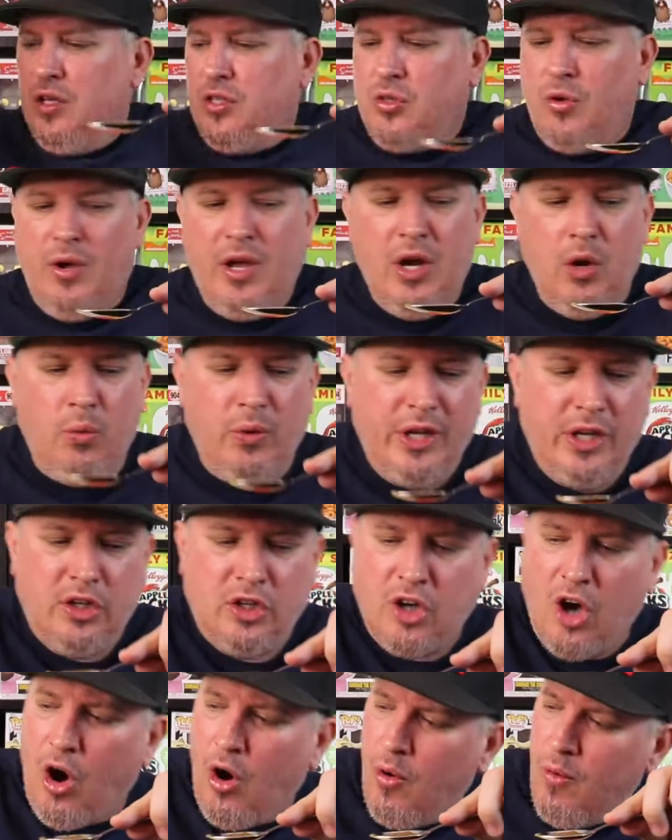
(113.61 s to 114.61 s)
So here we
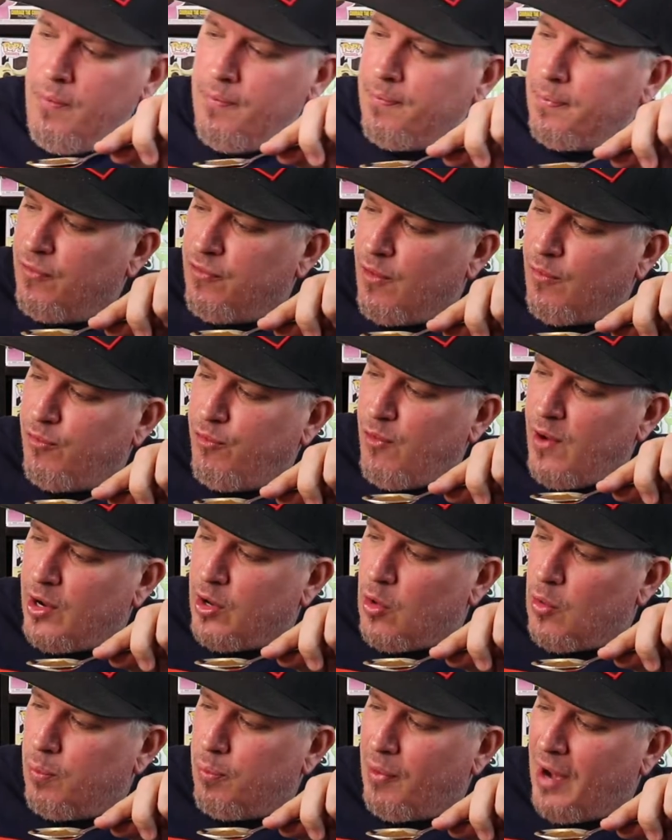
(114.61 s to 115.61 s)
go from
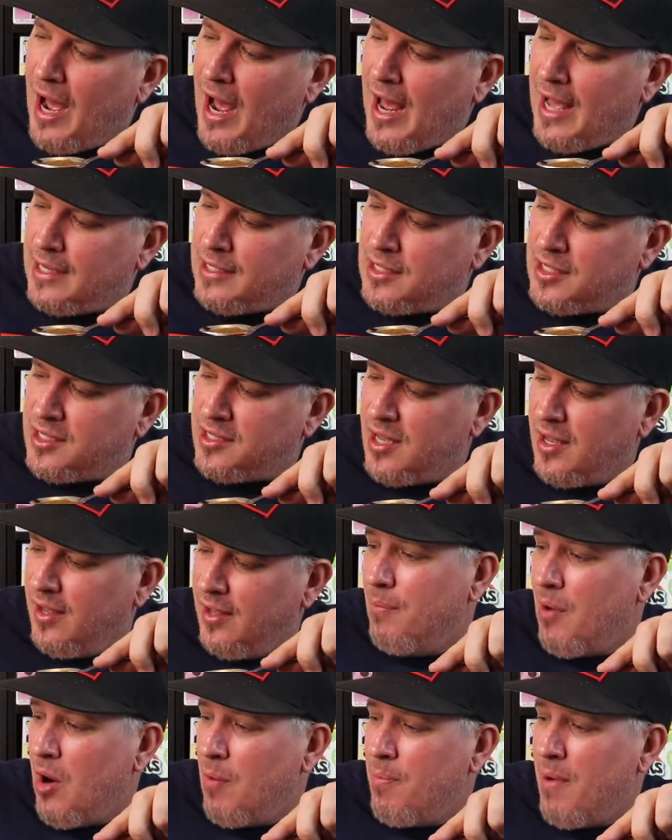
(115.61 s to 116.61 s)
Fuego Box,
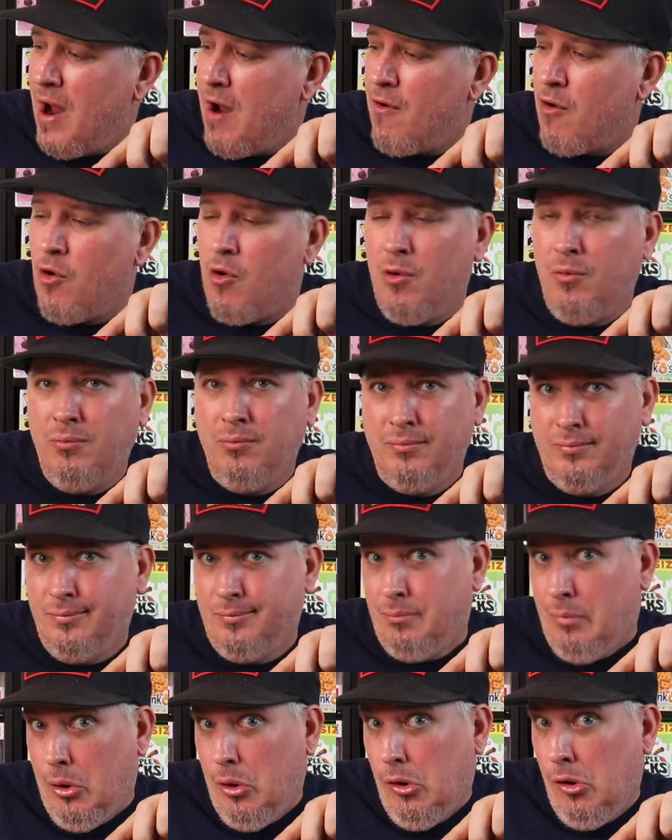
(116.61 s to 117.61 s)
Jalabao,
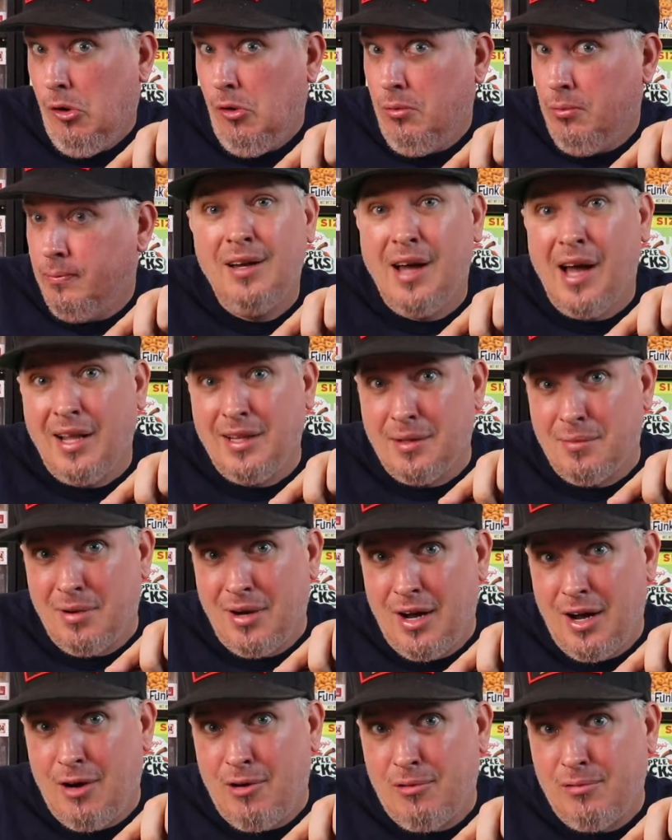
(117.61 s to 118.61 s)
Mojo,
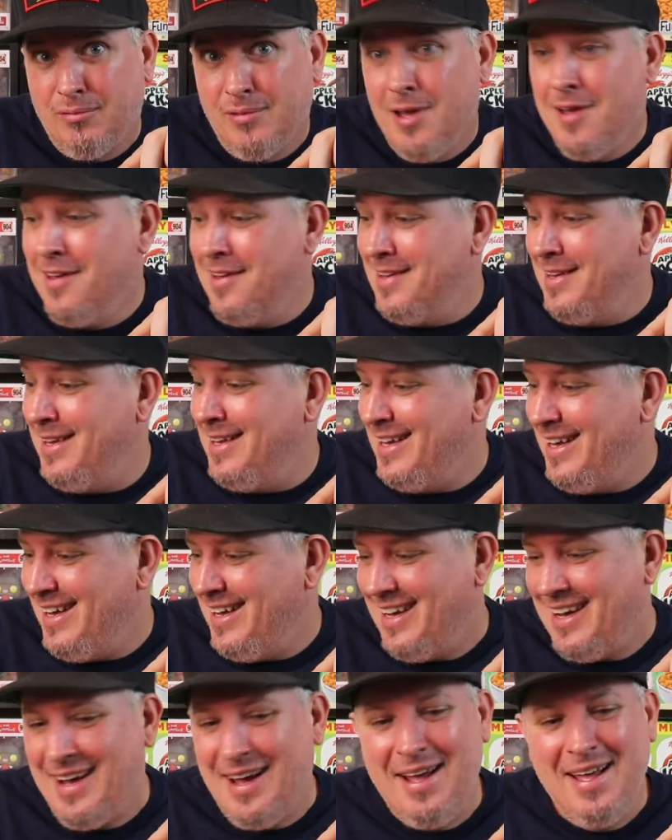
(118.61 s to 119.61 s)

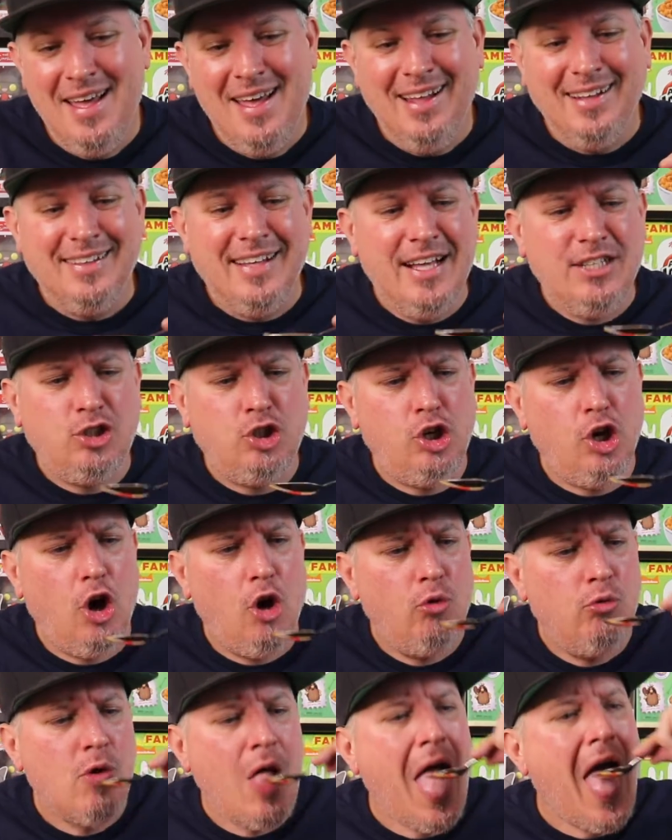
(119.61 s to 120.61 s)
Jalabao. Let's
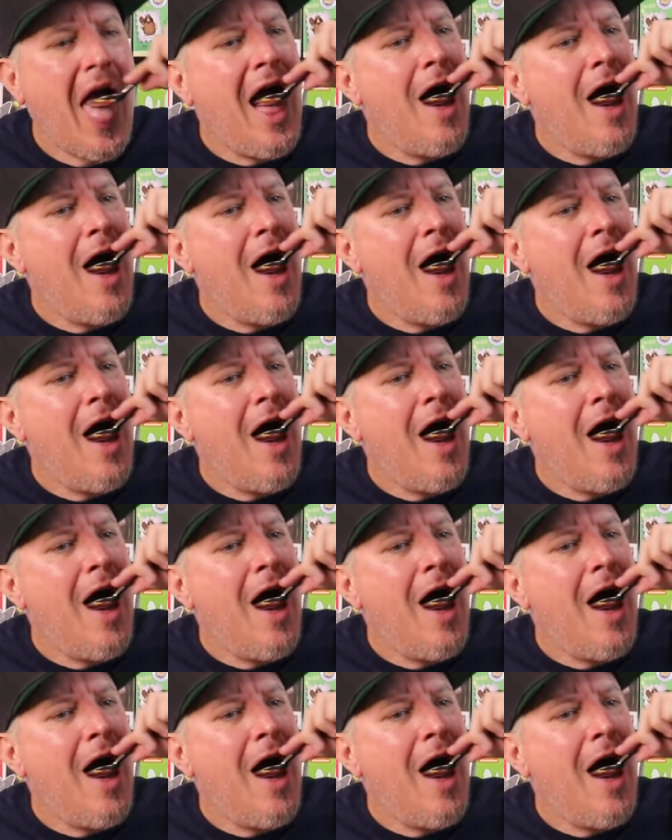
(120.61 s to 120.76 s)
go.